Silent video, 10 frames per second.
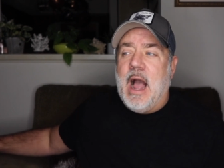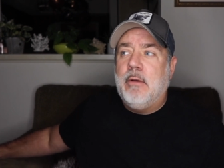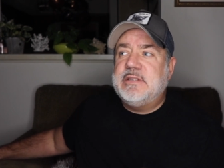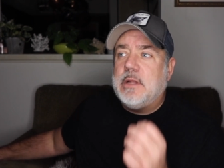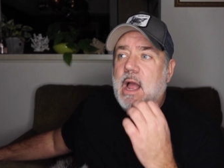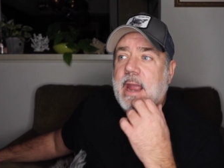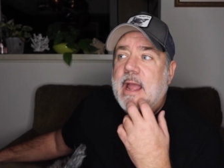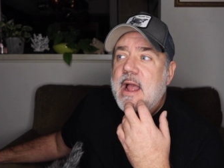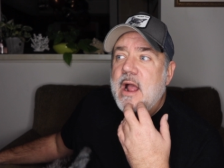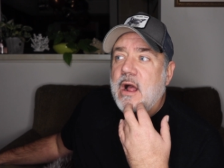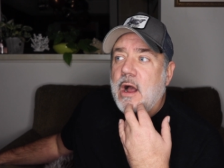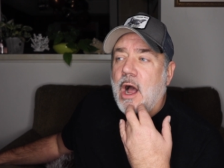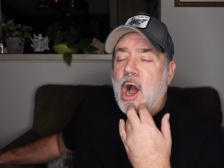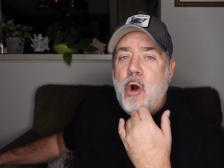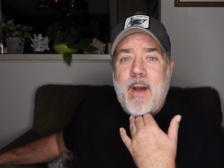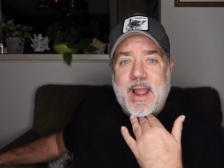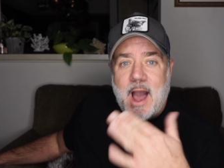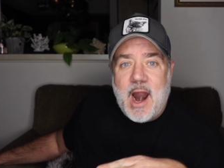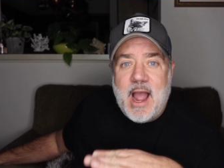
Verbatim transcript: I was like, oh my God,